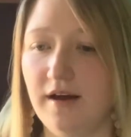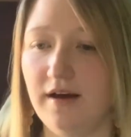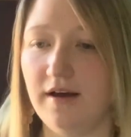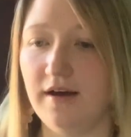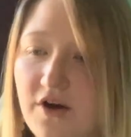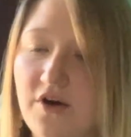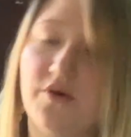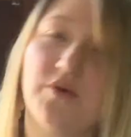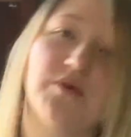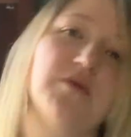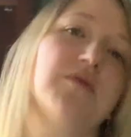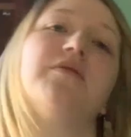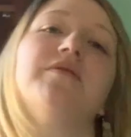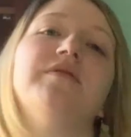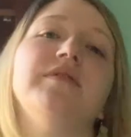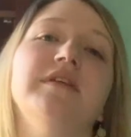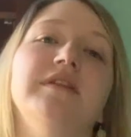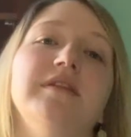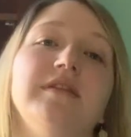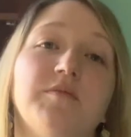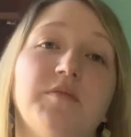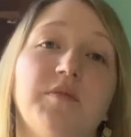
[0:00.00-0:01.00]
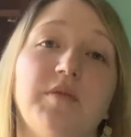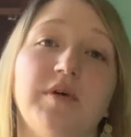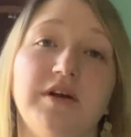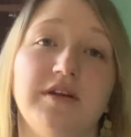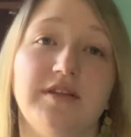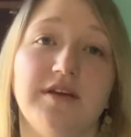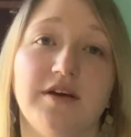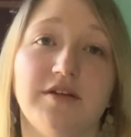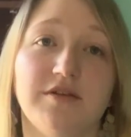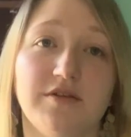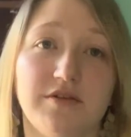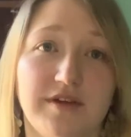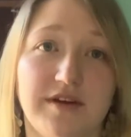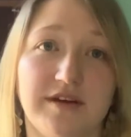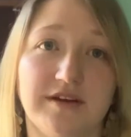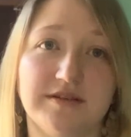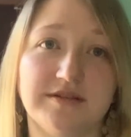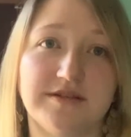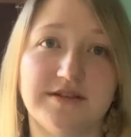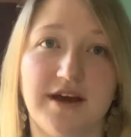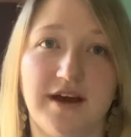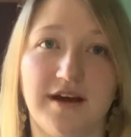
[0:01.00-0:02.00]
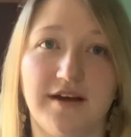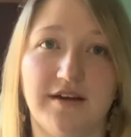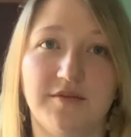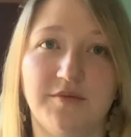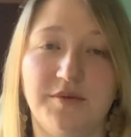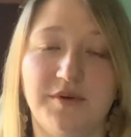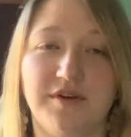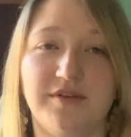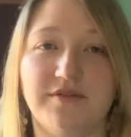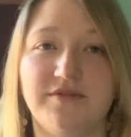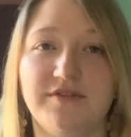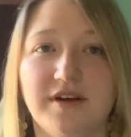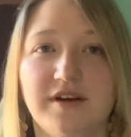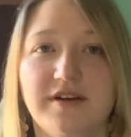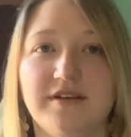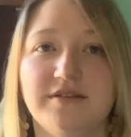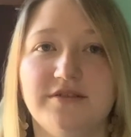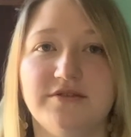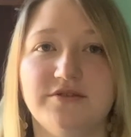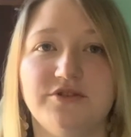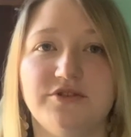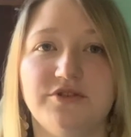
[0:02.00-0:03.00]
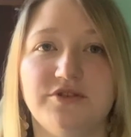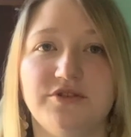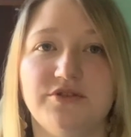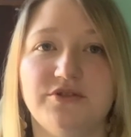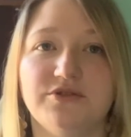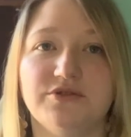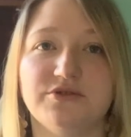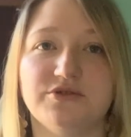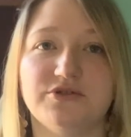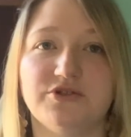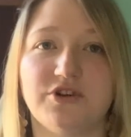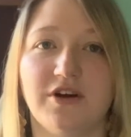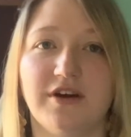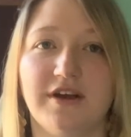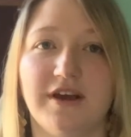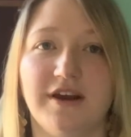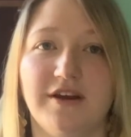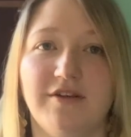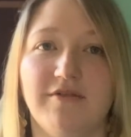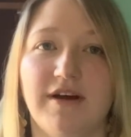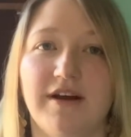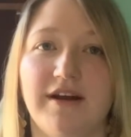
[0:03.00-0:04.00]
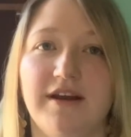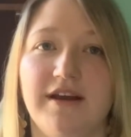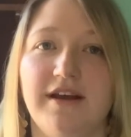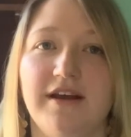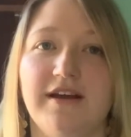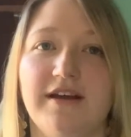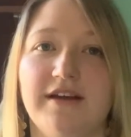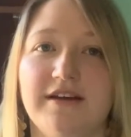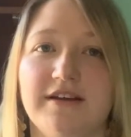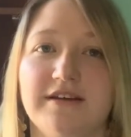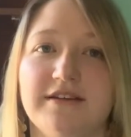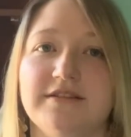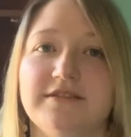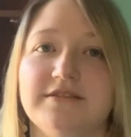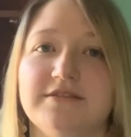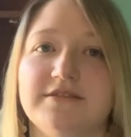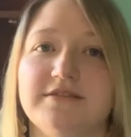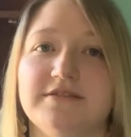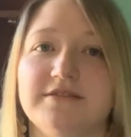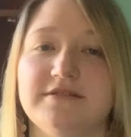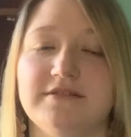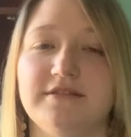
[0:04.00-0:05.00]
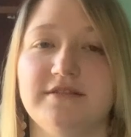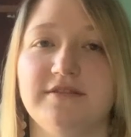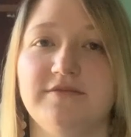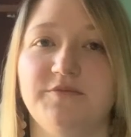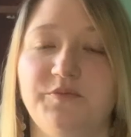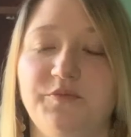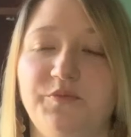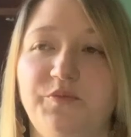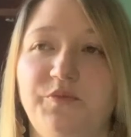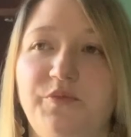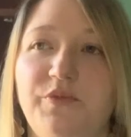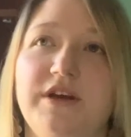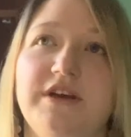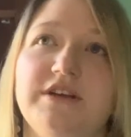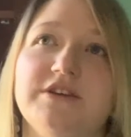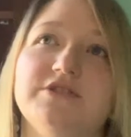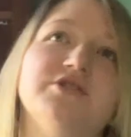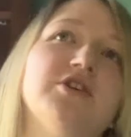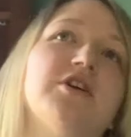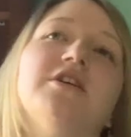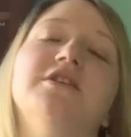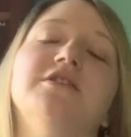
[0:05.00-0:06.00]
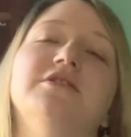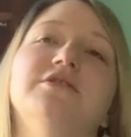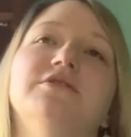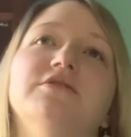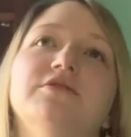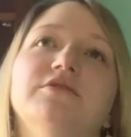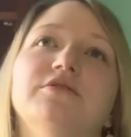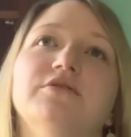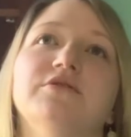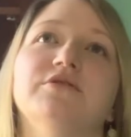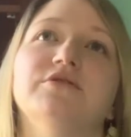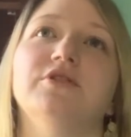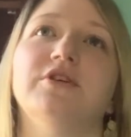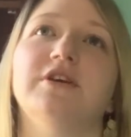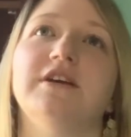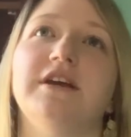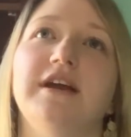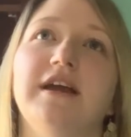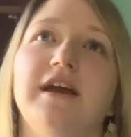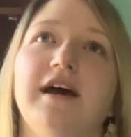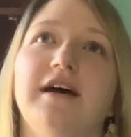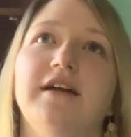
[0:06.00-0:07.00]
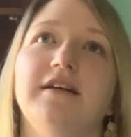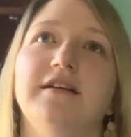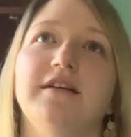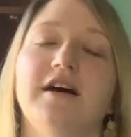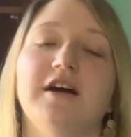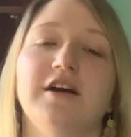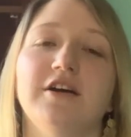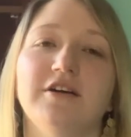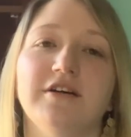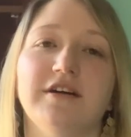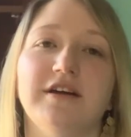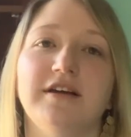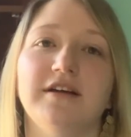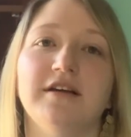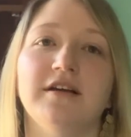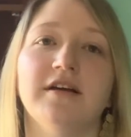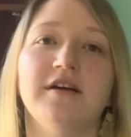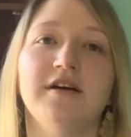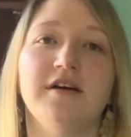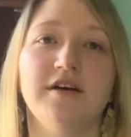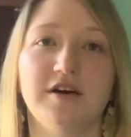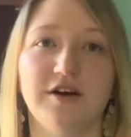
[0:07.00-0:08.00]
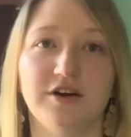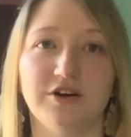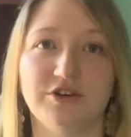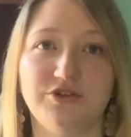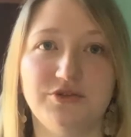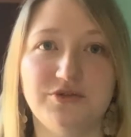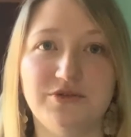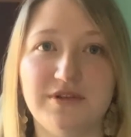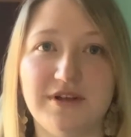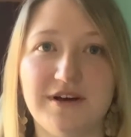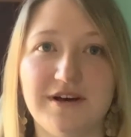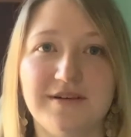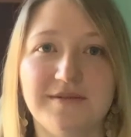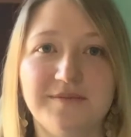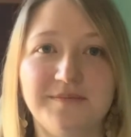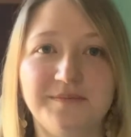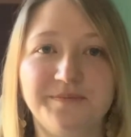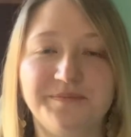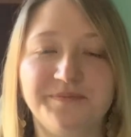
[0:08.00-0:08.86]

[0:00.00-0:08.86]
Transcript: Oh, then one of the other things that we've done to start getting ready is we started looking at hiring a doula.